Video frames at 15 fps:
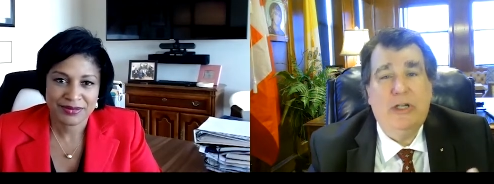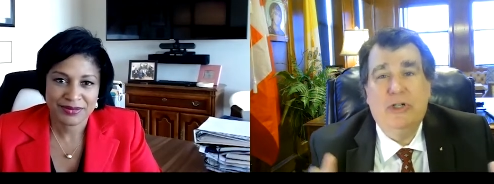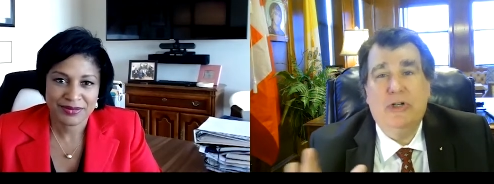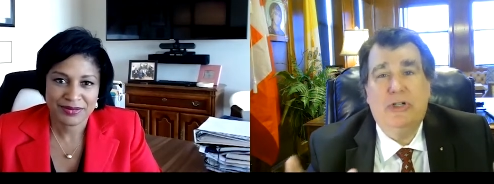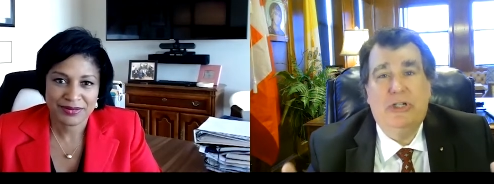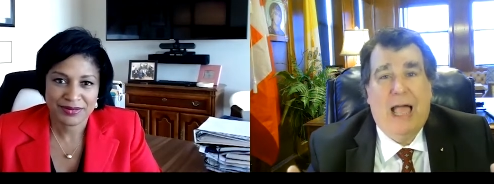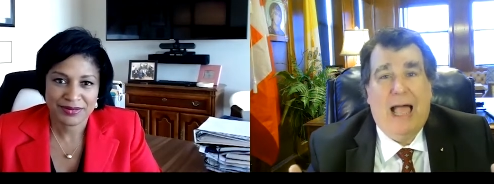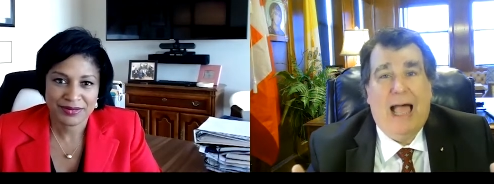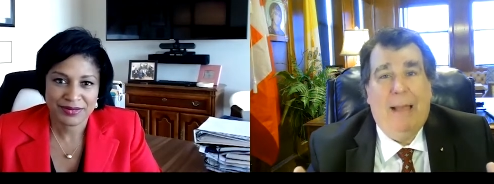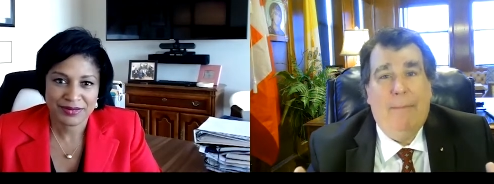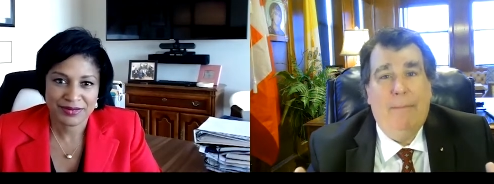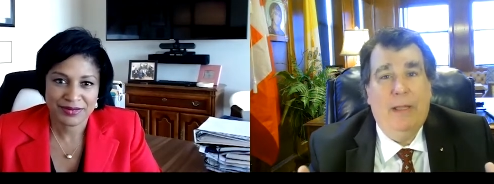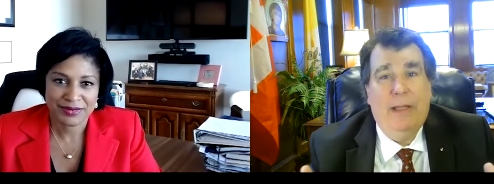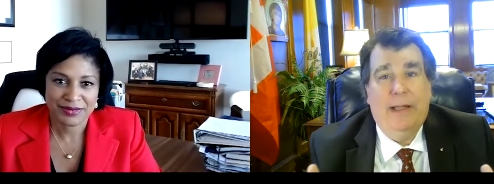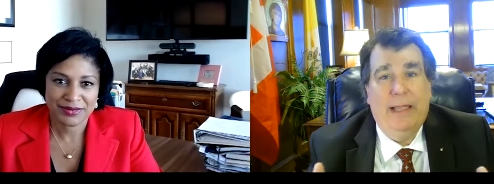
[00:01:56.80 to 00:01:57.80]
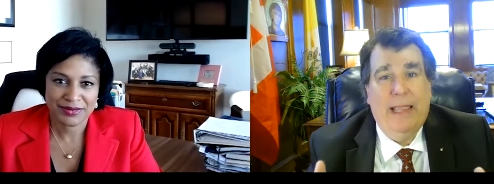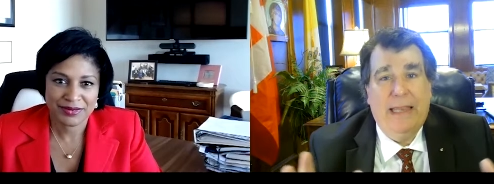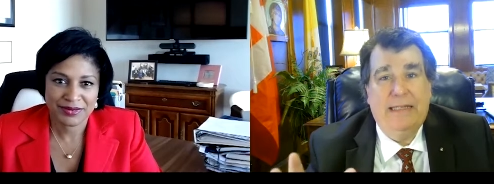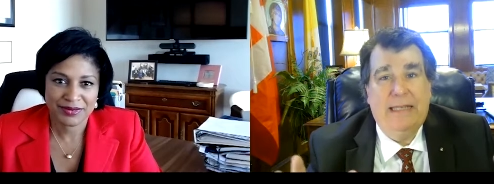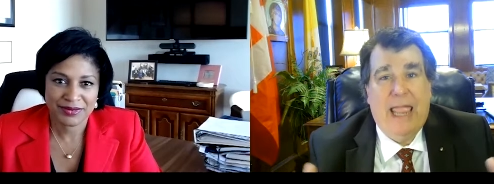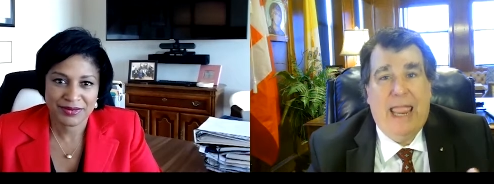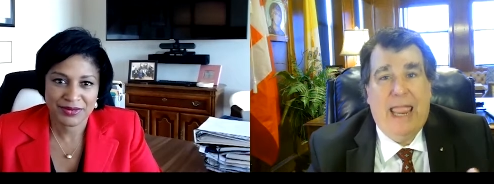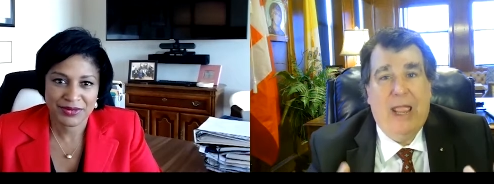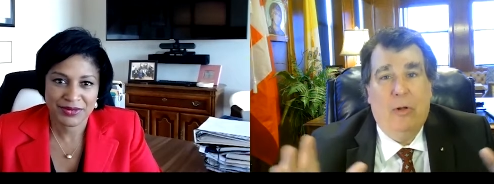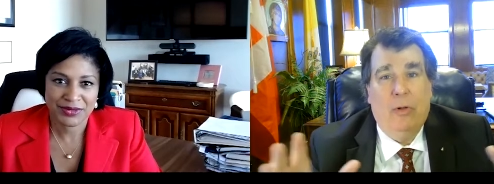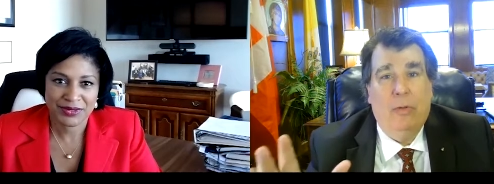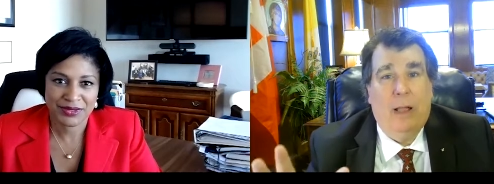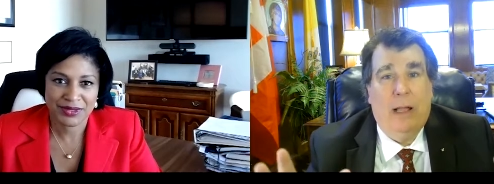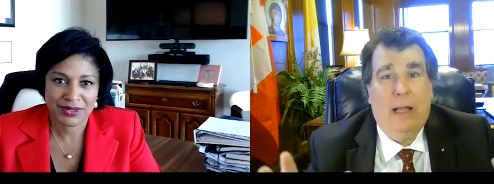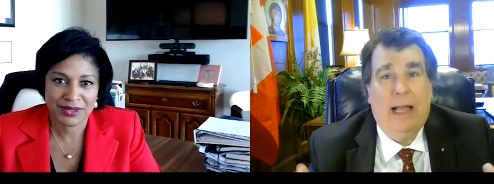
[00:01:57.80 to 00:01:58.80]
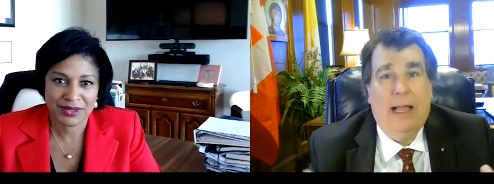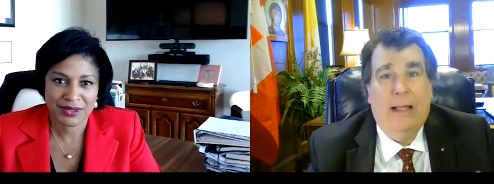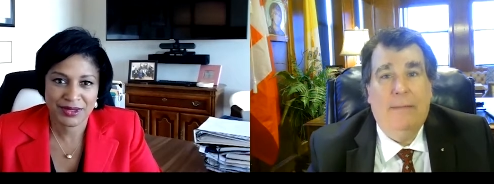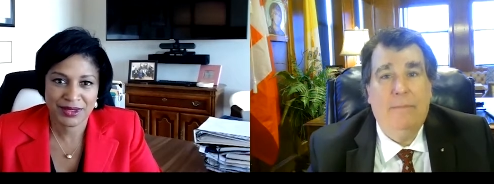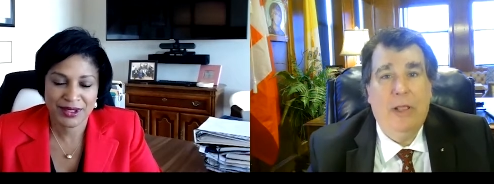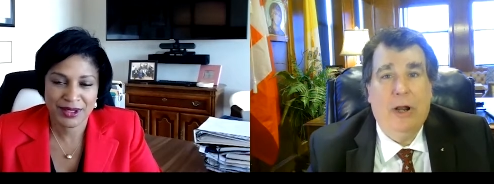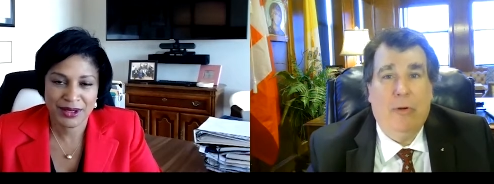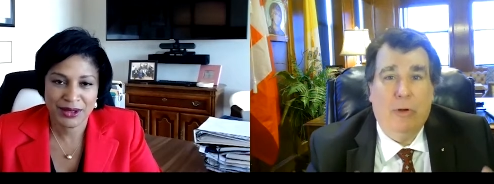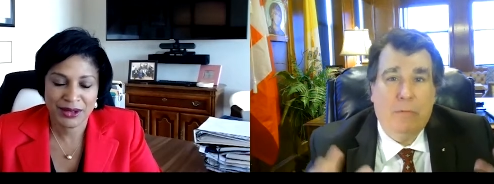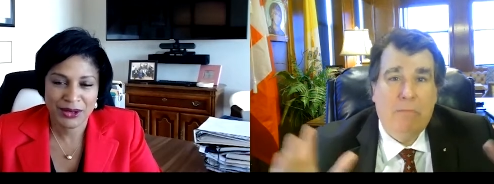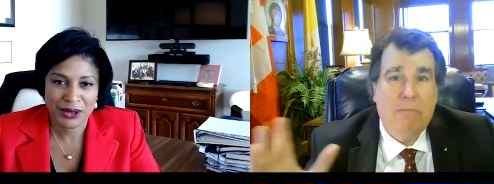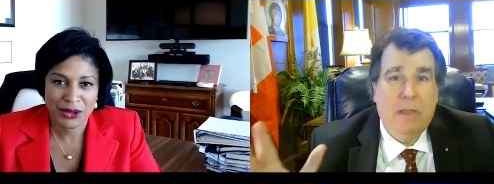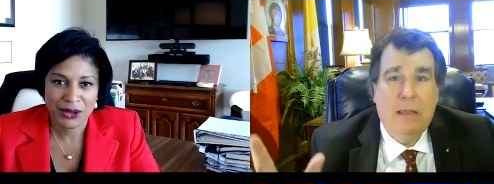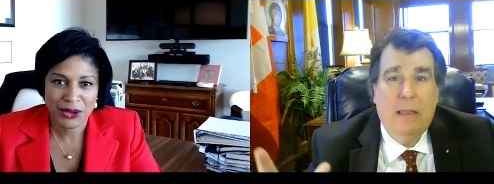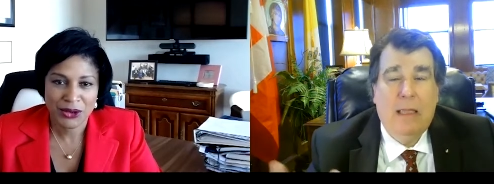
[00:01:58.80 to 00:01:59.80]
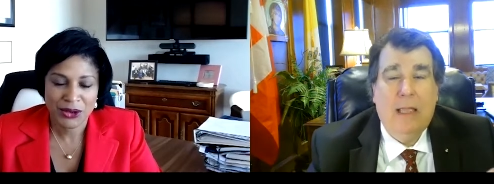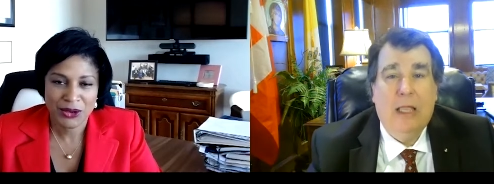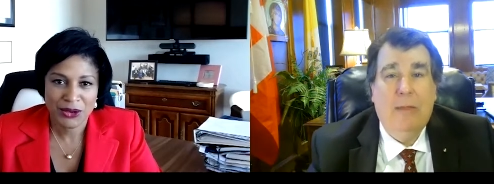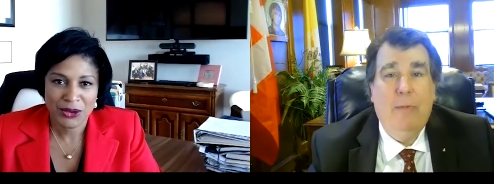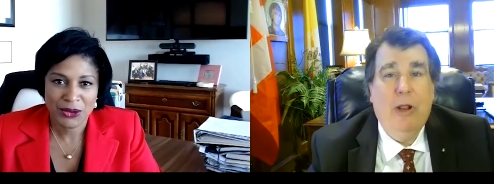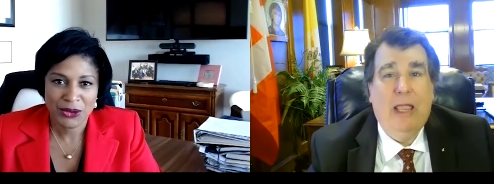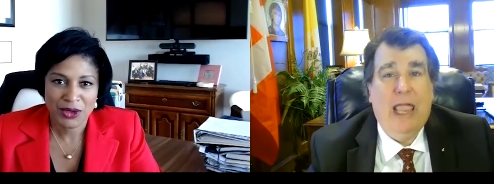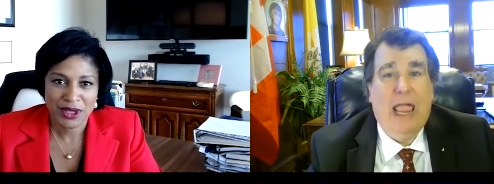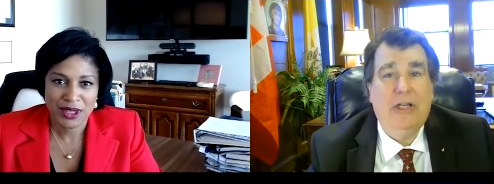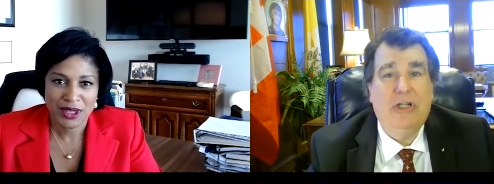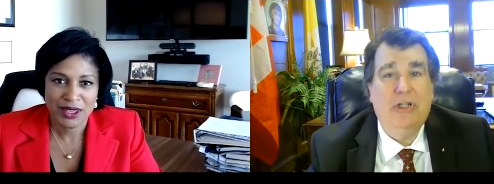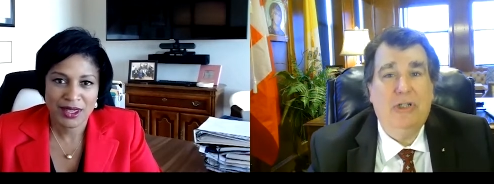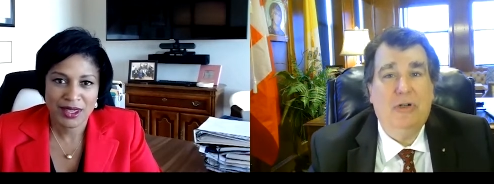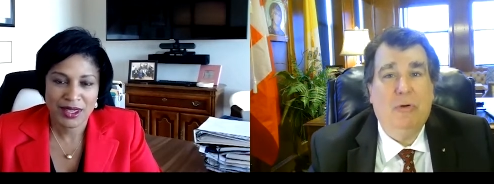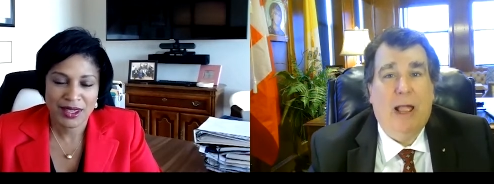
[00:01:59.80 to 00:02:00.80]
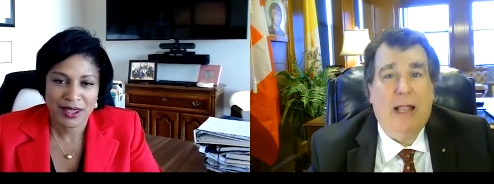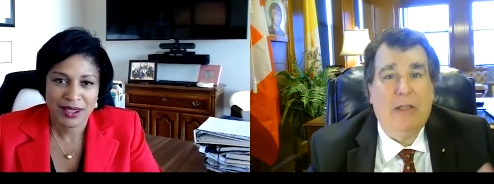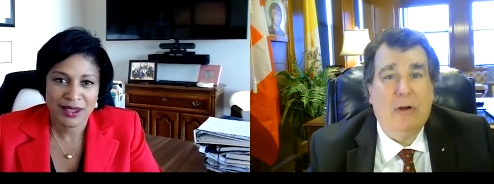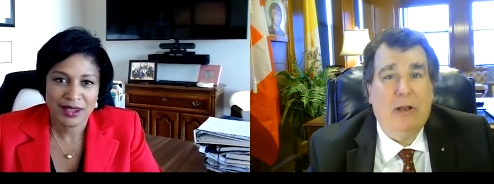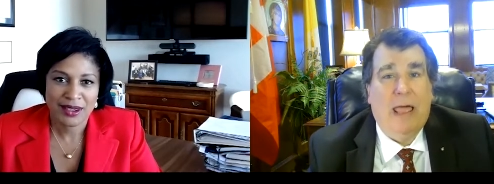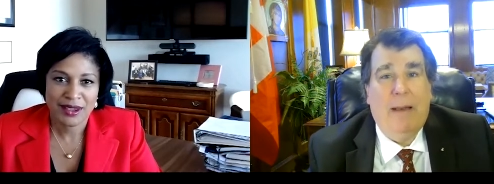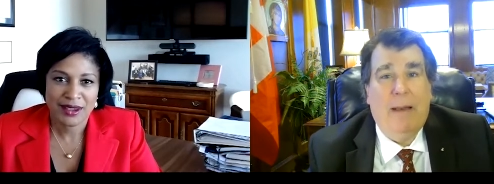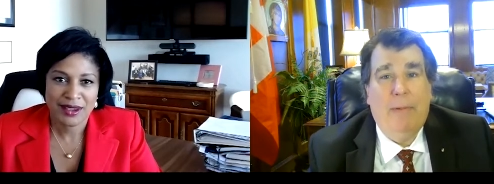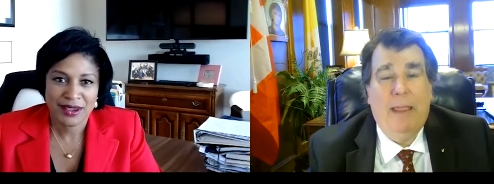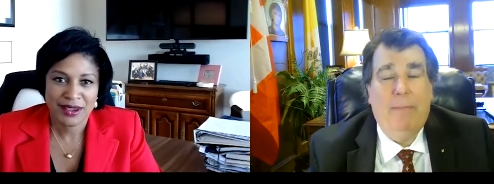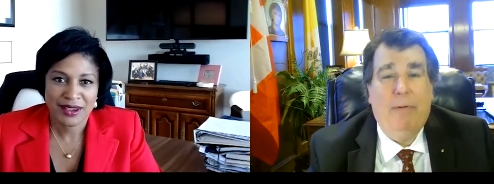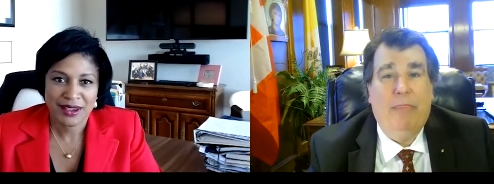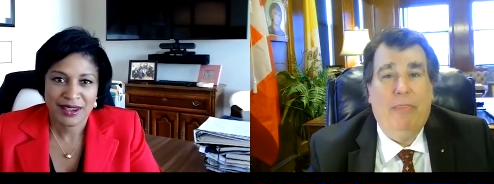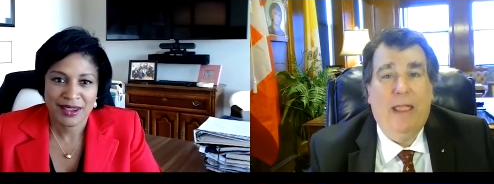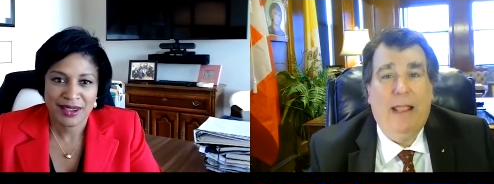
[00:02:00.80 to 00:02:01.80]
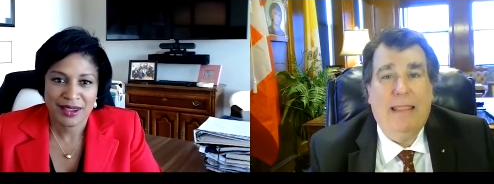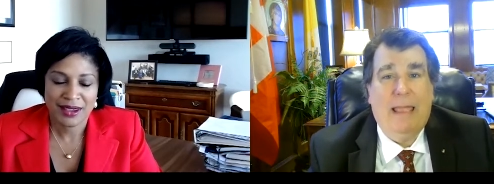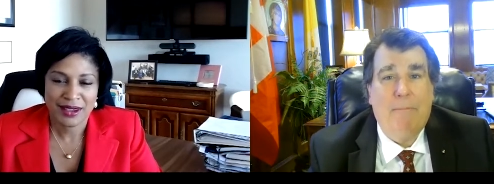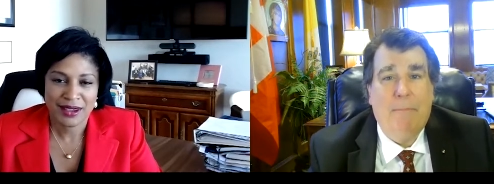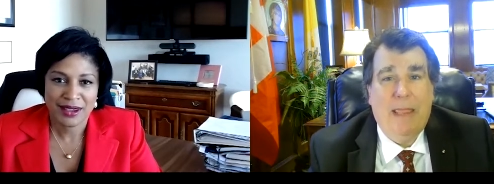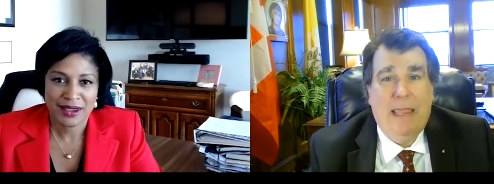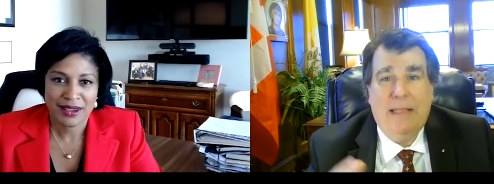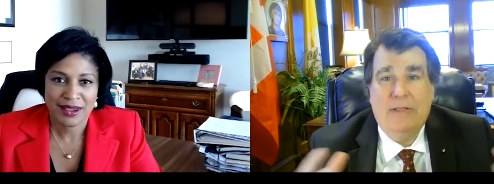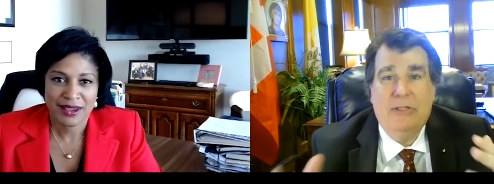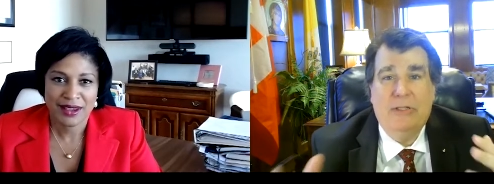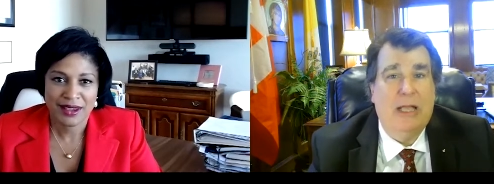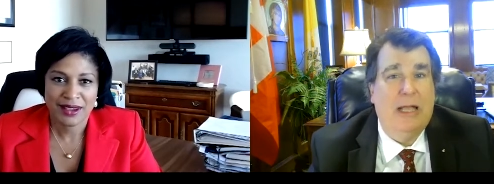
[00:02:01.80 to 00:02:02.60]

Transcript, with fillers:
Speaker 1: does your job uh, entail? Uh, you know, communications director. A lot of people think that means